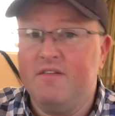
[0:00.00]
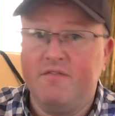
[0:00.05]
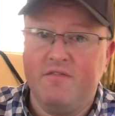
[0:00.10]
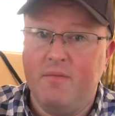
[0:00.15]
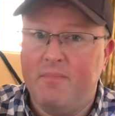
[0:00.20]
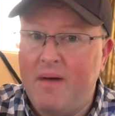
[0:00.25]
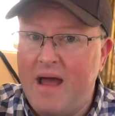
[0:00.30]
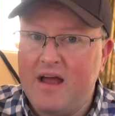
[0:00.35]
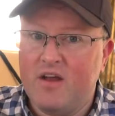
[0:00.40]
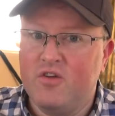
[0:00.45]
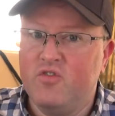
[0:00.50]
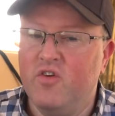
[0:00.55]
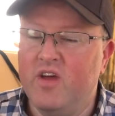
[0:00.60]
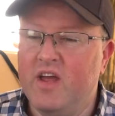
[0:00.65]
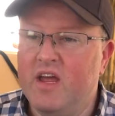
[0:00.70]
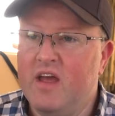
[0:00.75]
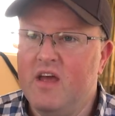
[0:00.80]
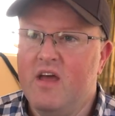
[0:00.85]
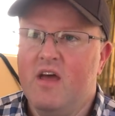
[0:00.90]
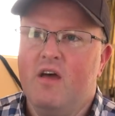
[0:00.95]
of the
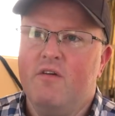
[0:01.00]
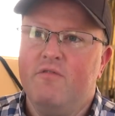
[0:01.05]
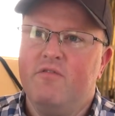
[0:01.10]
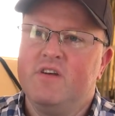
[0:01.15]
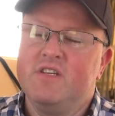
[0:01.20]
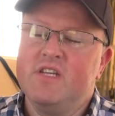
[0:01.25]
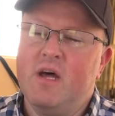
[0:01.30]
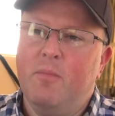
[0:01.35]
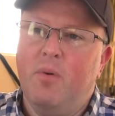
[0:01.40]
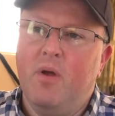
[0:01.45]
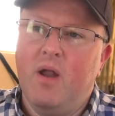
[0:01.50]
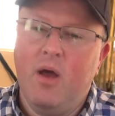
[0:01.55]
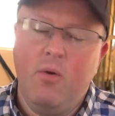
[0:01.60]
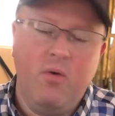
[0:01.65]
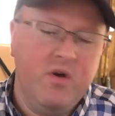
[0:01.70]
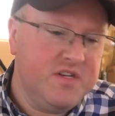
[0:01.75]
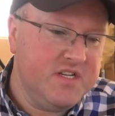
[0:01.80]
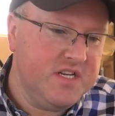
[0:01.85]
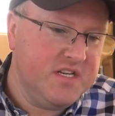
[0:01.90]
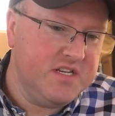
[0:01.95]
battery. For example, I
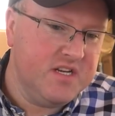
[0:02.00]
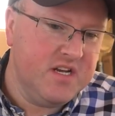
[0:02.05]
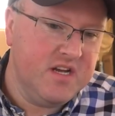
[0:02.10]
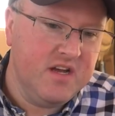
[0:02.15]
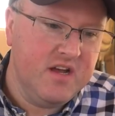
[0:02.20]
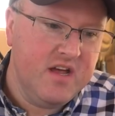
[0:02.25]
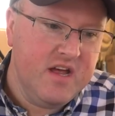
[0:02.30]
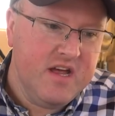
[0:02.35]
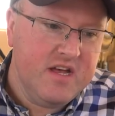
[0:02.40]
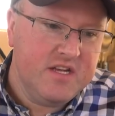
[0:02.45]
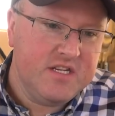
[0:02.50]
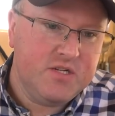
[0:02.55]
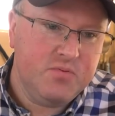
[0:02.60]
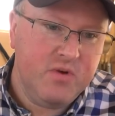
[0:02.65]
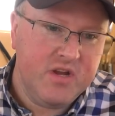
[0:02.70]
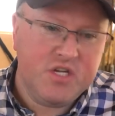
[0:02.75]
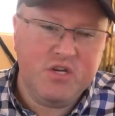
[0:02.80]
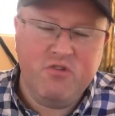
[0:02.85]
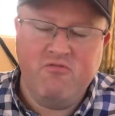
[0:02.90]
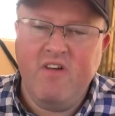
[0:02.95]
wanted to
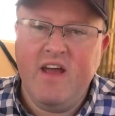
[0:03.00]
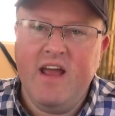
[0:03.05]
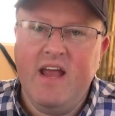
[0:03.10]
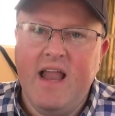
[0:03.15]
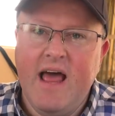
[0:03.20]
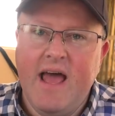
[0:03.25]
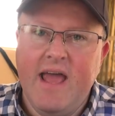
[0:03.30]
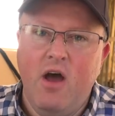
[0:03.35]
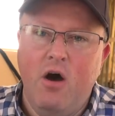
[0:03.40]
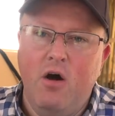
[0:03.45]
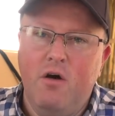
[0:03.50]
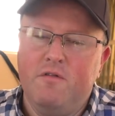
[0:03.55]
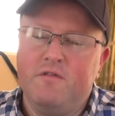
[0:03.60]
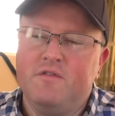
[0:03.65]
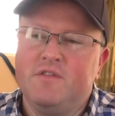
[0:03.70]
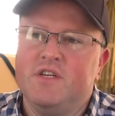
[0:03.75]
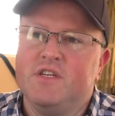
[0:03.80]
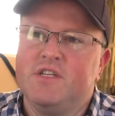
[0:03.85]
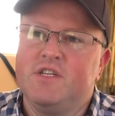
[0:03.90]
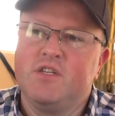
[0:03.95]
switch a relay off
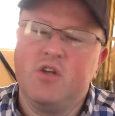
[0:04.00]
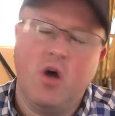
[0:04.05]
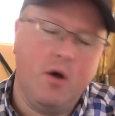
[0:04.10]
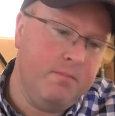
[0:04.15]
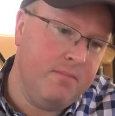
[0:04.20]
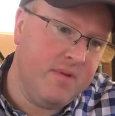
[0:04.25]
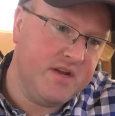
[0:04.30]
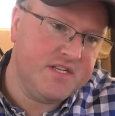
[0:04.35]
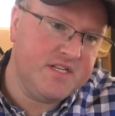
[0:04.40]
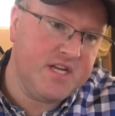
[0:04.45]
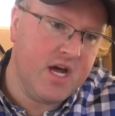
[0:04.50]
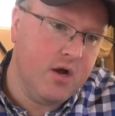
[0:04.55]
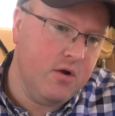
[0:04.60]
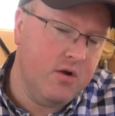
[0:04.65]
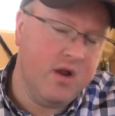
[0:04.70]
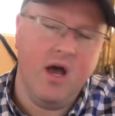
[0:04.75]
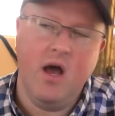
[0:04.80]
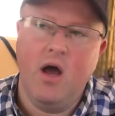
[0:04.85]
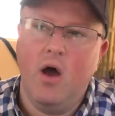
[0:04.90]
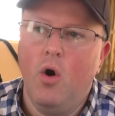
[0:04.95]
to stop my
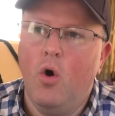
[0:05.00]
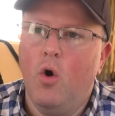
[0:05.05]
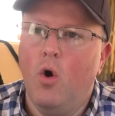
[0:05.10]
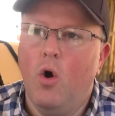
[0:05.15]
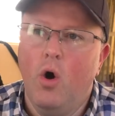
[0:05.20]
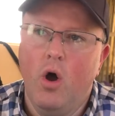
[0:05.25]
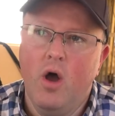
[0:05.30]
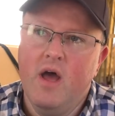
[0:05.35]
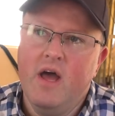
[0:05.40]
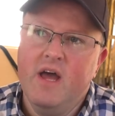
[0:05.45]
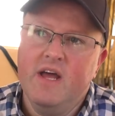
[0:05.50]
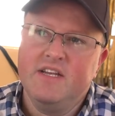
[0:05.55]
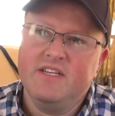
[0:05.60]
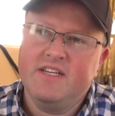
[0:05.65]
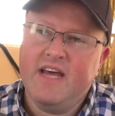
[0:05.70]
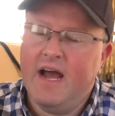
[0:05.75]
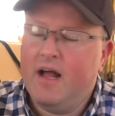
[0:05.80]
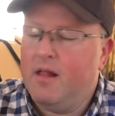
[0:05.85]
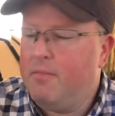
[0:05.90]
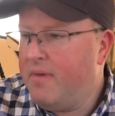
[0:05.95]
solar or
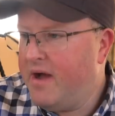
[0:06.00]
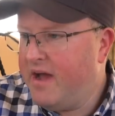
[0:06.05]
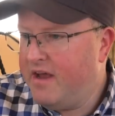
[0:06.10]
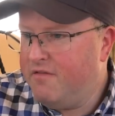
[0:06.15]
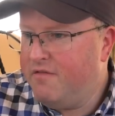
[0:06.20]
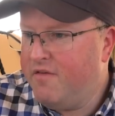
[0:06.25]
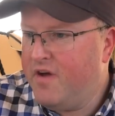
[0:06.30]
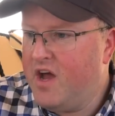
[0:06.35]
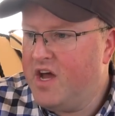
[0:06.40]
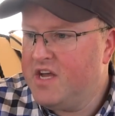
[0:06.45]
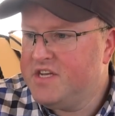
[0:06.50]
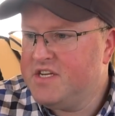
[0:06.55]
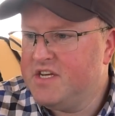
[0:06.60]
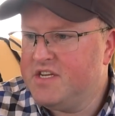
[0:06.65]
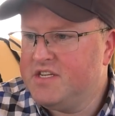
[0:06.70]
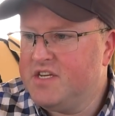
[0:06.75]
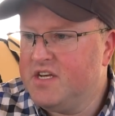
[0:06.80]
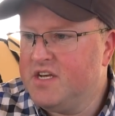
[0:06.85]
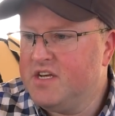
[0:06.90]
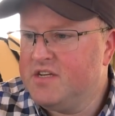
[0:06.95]
tell my inverter
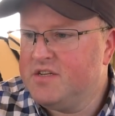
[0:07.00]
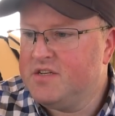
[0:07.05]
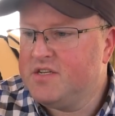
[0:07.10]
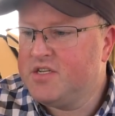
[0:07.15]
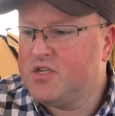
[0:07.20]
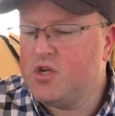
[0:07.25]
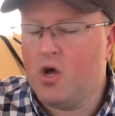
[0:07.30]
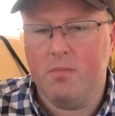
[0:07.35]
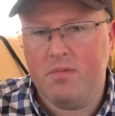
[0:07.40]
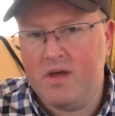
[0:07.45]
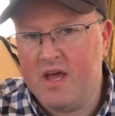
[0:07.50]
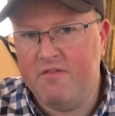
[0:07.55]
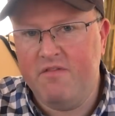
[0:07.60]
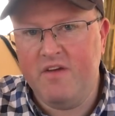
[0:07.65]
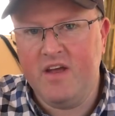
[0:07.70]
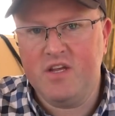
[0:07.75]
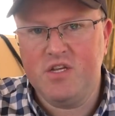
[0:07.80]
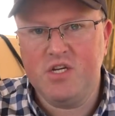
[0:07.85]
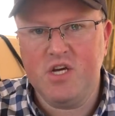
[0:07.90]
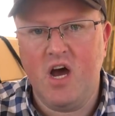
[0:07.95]
to stop
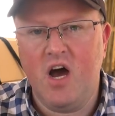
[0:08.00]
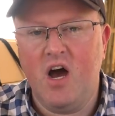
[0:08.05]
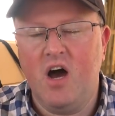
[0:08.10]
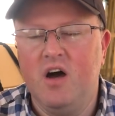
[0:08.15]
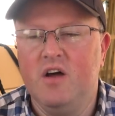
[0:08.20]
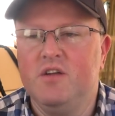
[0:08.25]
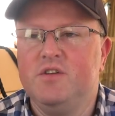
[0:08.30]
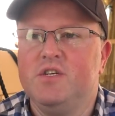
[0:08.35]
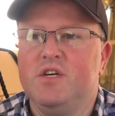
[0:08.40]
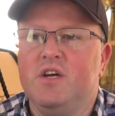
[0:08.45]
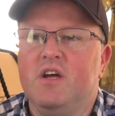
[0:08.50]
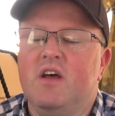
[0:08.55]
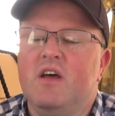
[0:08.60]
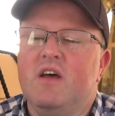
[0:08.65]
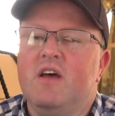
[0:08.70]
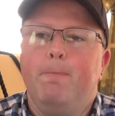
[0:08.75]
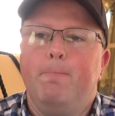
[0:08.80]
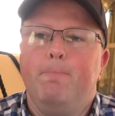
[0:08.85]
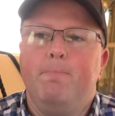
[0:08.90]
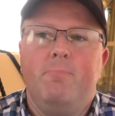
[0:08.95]
giving charge.
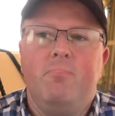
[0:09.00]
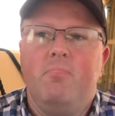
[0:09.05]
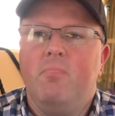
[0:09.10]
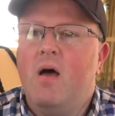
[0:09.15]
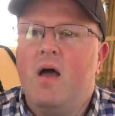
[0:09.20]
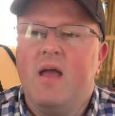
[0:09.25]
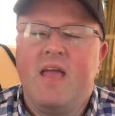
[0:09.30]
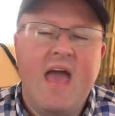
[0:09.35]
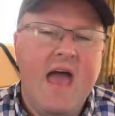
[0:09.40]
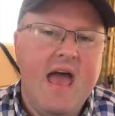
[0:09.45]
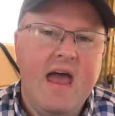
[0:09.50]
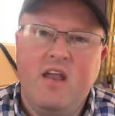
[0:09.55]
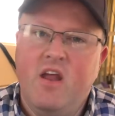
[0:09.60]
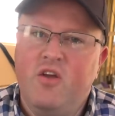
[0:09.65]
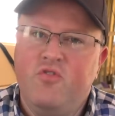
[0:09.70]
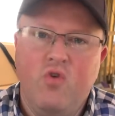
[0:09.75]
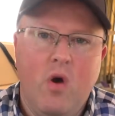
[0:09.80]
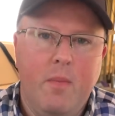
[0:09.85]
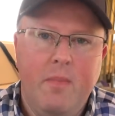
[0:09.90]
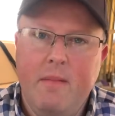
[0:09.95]
Again, a
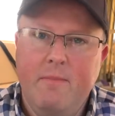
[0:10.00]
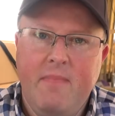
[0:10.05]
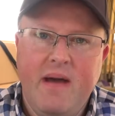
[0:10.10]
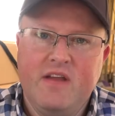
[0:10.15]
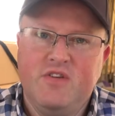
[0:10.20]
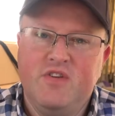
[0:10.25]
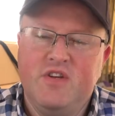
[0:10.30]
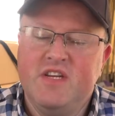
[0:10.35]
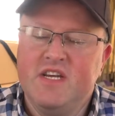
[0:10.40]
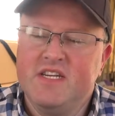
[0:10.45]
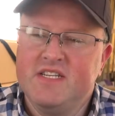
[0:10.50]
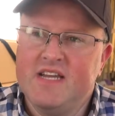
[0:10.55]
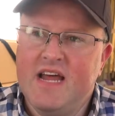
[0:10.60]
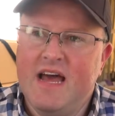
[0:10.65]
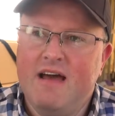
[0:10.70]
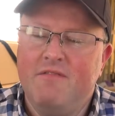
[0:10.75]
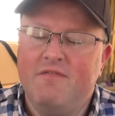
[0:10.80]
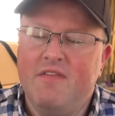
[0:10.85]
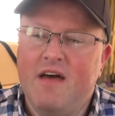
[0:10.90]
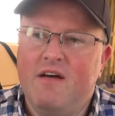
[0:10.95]
drop-in battery doesn't
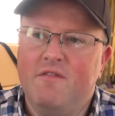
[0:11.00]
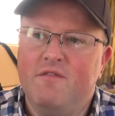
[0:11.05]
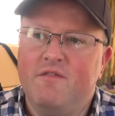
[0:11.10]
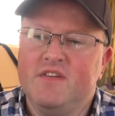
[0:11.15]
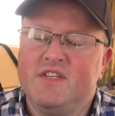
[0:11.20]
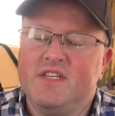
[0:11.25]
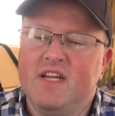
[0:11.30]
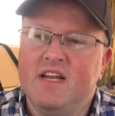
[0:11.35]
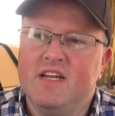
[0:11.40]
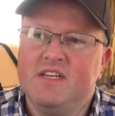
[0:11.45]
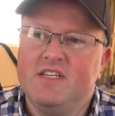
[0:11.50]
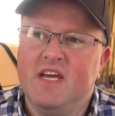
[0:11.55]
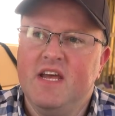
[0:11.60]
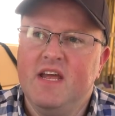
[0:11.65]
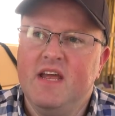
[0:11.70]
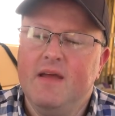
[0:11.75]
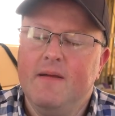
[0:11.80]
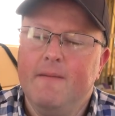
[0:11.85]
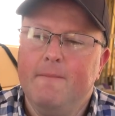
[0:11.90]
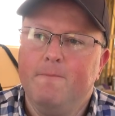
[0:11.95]
have that
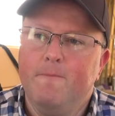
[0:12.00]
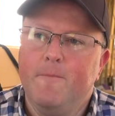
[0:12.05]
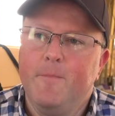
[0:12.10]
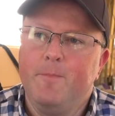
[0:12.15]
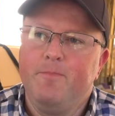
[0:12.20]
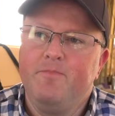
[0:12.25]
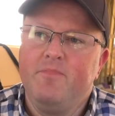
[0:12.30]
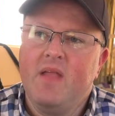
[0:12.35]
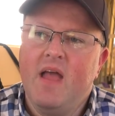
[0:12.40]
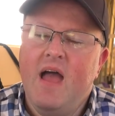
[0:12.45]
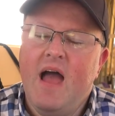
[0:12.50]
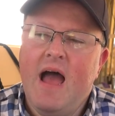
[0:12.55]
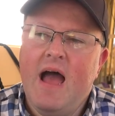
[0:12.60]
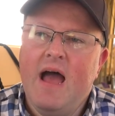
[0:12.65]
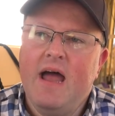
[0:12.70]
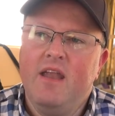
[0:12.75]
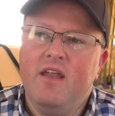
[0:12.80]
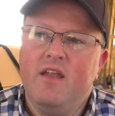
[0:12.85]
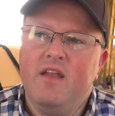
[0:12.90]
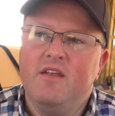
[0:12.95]
facility.
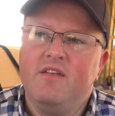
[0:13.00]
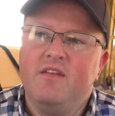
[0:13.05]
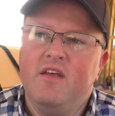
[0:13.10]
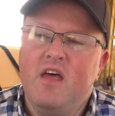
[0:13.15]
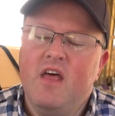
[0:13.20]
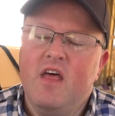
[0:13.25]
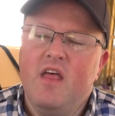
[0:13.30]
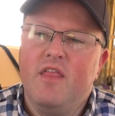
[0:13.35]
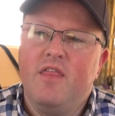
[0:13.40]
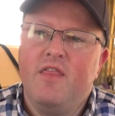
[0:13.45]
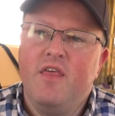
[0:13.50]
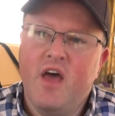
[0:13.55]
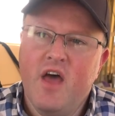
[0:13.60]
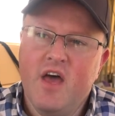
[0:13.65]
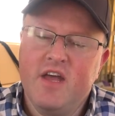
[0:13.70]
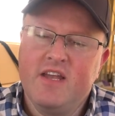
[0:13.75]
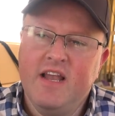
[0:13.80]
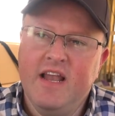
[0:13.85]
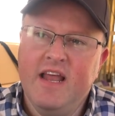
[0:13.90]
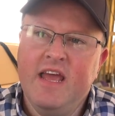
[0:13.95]
And
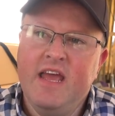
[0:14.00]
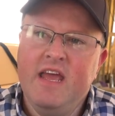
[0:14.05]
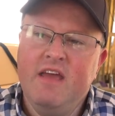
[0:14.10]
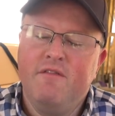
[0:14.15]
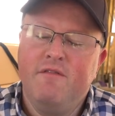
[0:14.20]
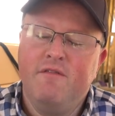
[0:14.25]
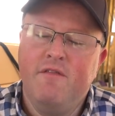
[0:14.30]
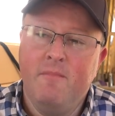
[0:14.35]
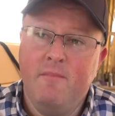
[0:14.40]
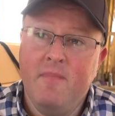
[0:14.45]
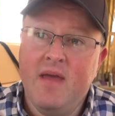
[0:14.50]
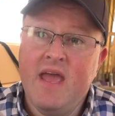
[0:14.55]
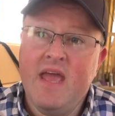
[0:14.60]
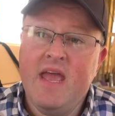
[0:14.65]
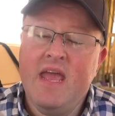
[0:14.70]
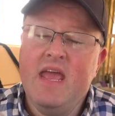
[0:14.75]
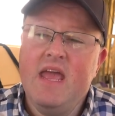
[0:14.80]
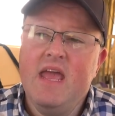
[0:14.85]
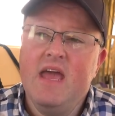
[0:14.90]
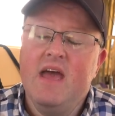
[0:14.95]
thirdly, for
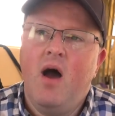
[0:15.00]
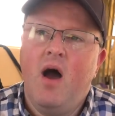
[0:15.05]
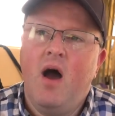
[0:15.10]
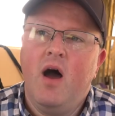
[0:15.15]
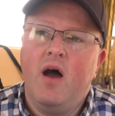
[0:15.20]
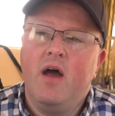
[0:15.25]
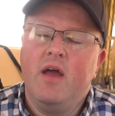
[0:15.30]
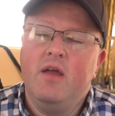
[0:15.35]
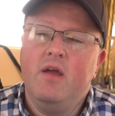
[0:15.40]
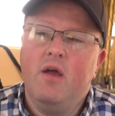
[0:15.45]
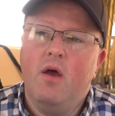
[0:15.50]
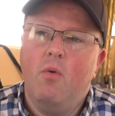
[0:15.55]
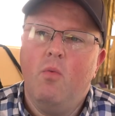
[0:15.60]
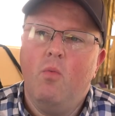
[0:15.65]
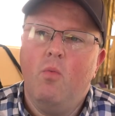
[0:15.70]
me, I